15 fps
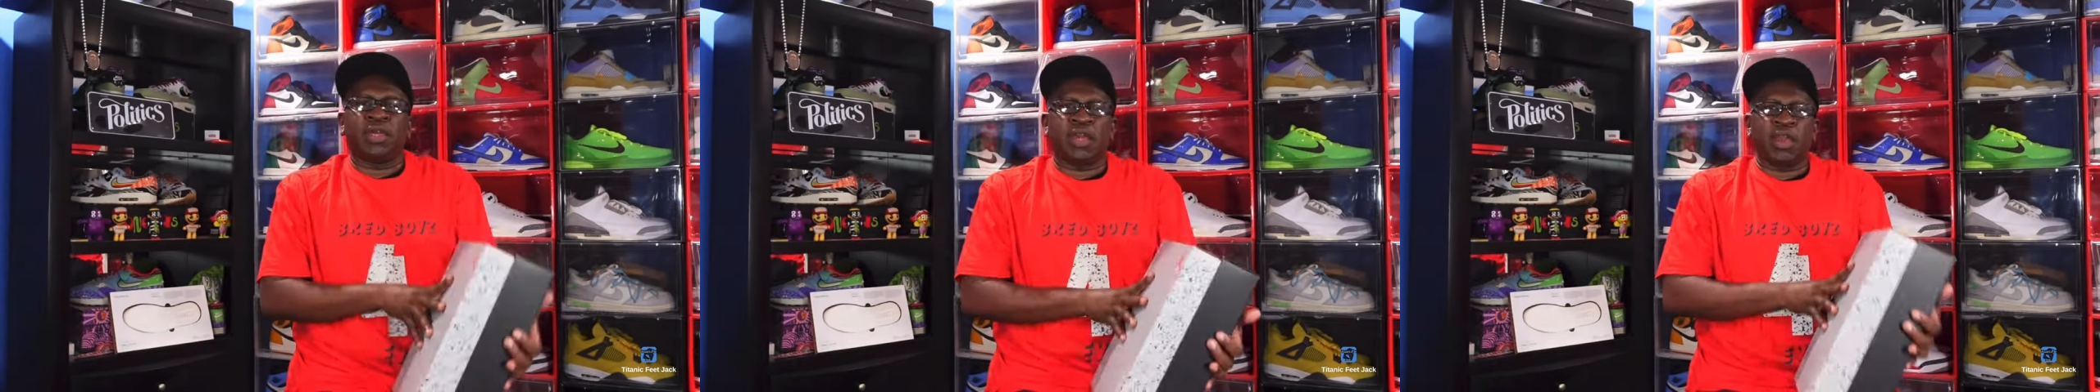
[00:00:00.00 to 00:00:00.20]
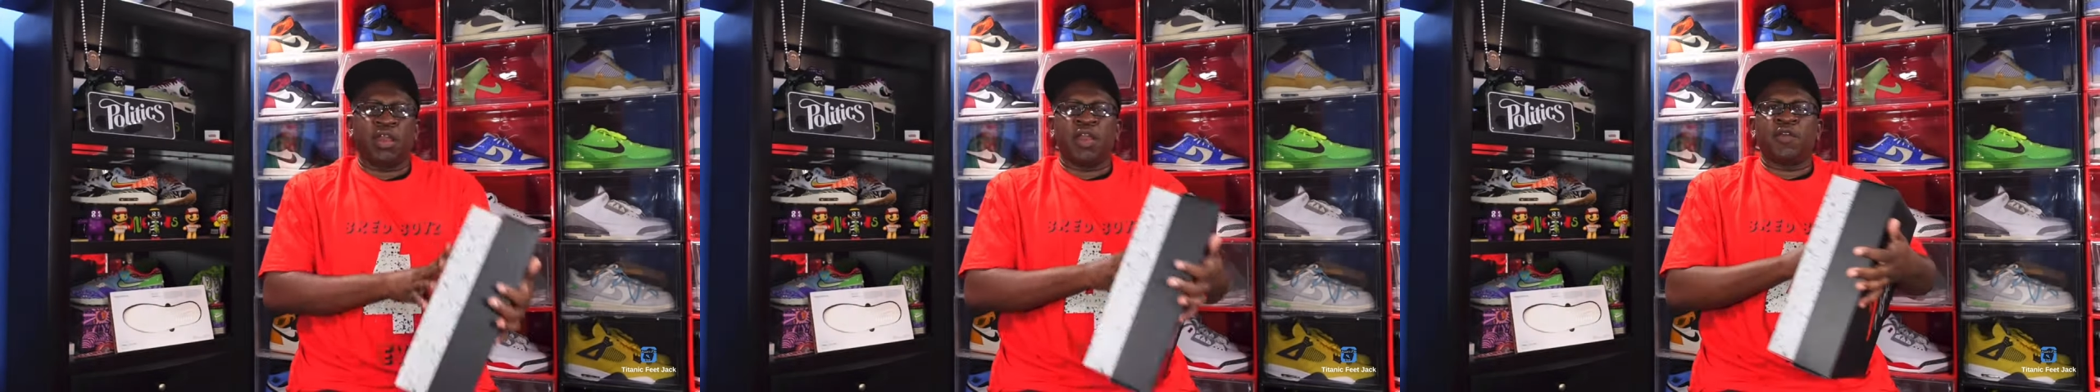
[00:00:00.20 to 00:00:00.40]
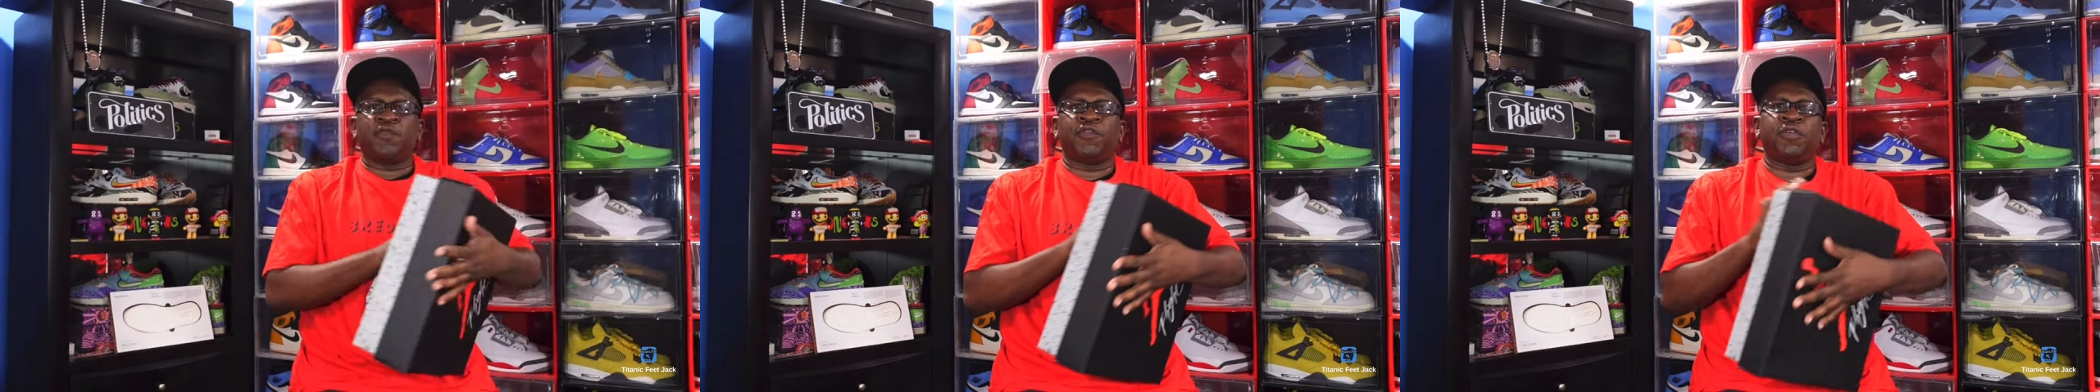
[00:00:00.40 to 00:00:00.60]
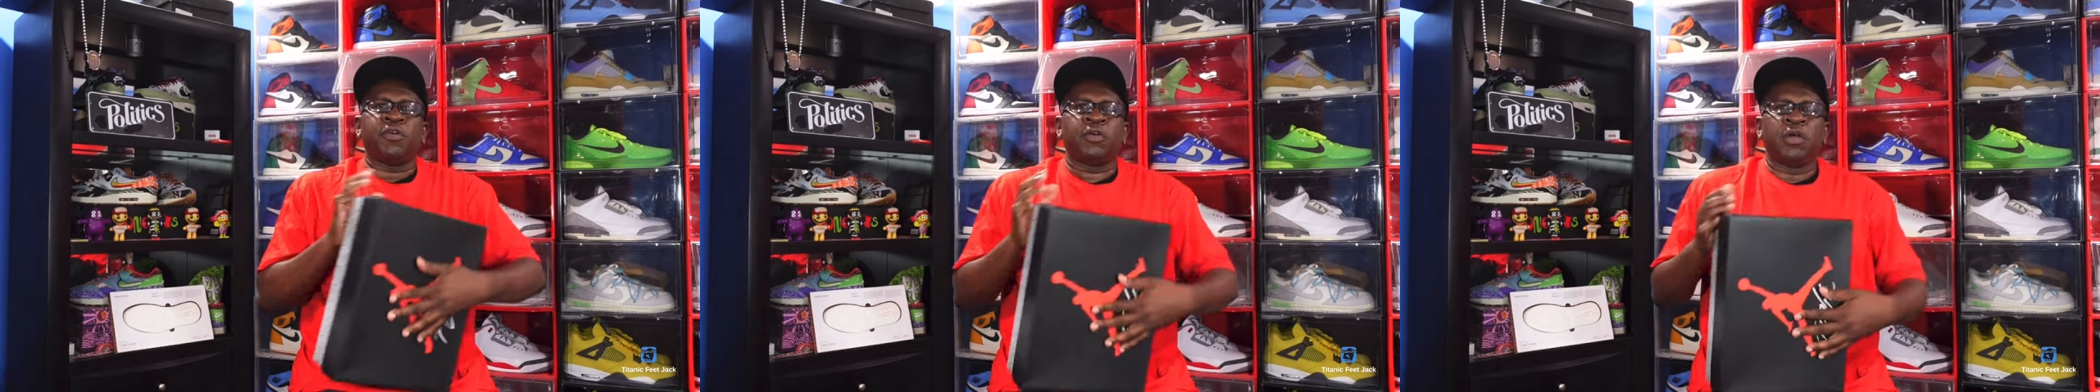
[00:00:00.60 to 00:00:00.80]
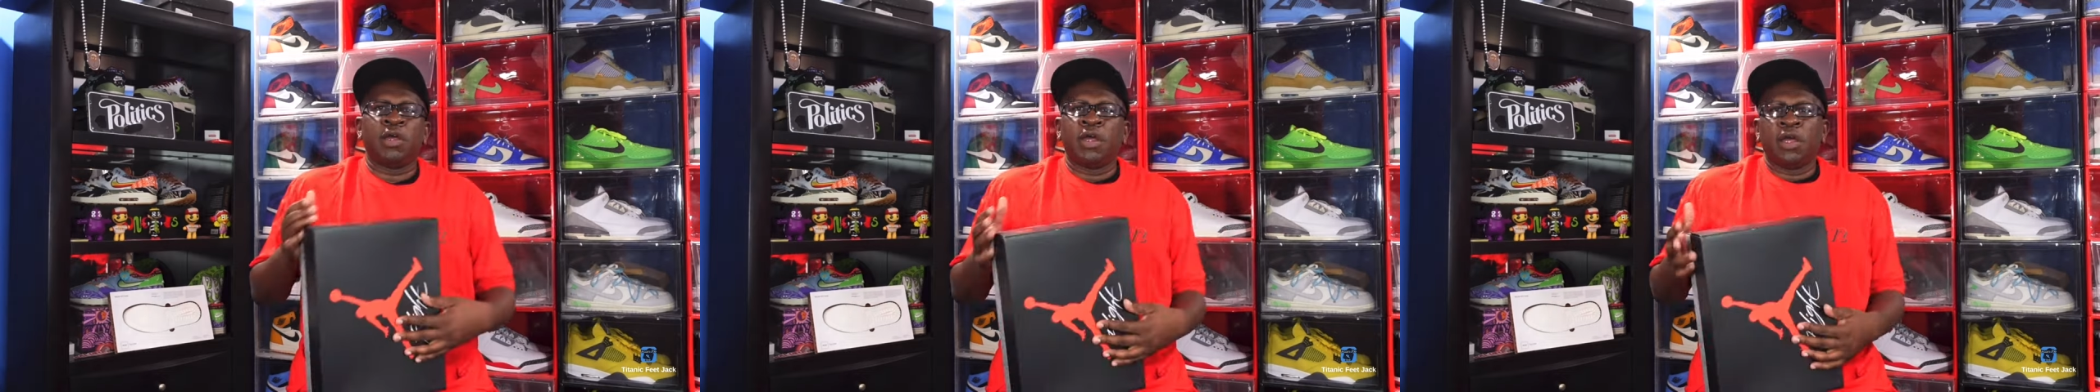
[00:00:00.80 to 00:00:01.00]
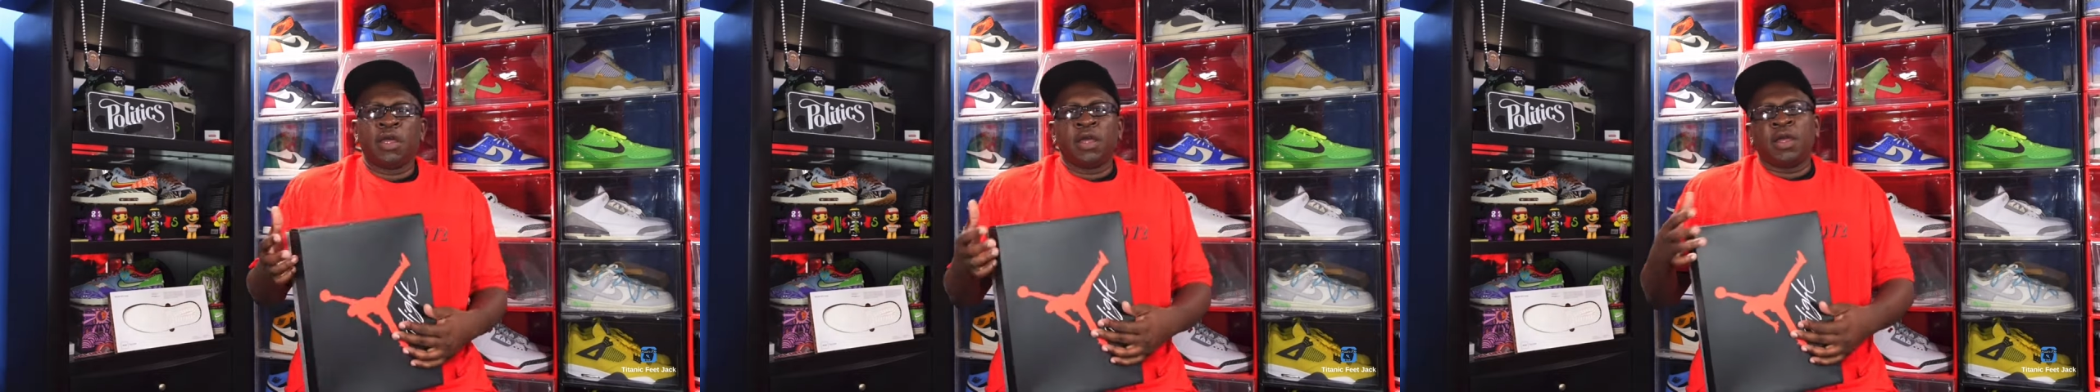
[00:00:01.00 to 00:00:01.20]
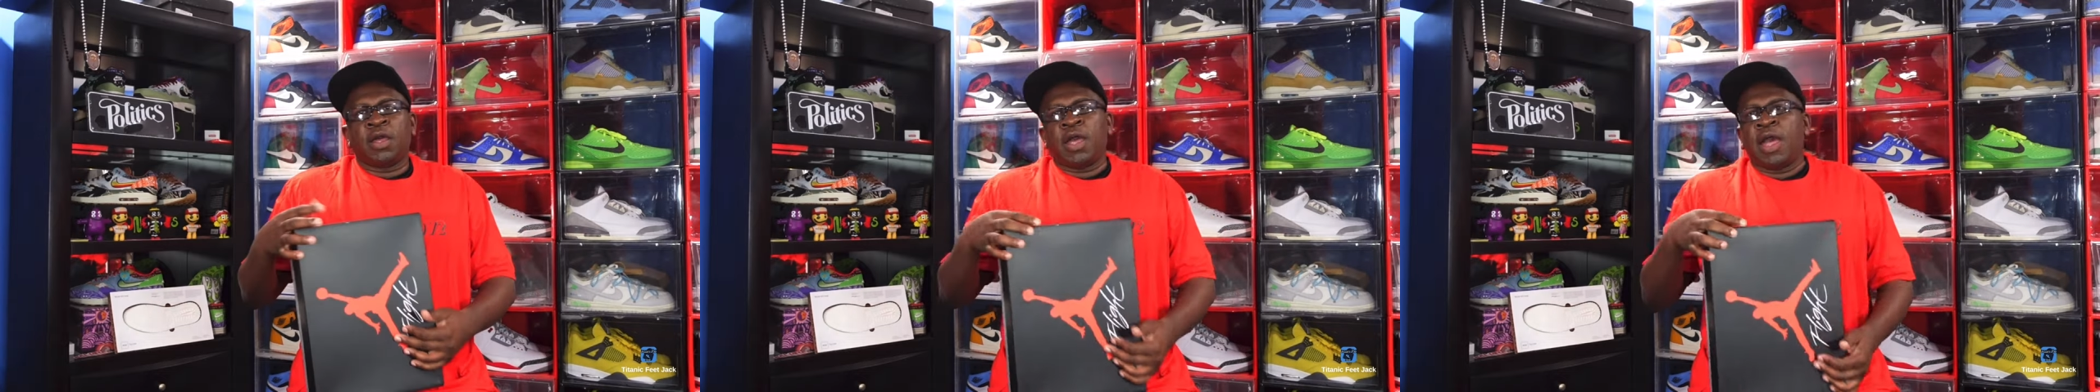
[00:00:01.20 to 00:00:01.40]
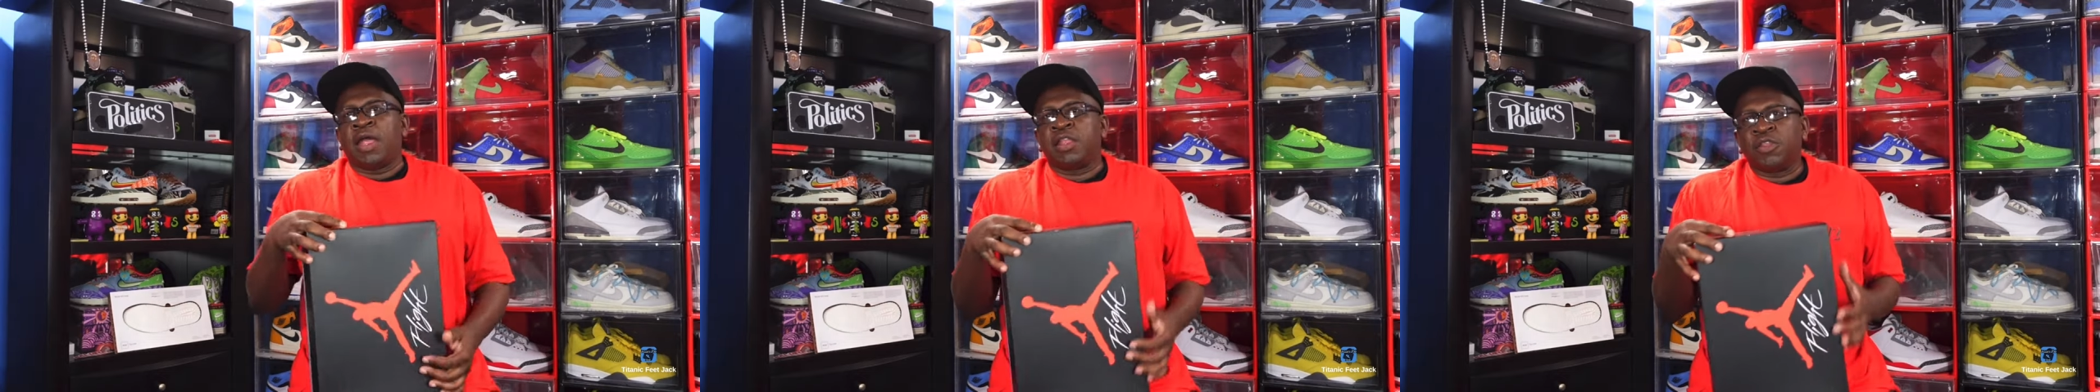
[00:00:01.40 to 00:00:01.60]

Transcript: careful. I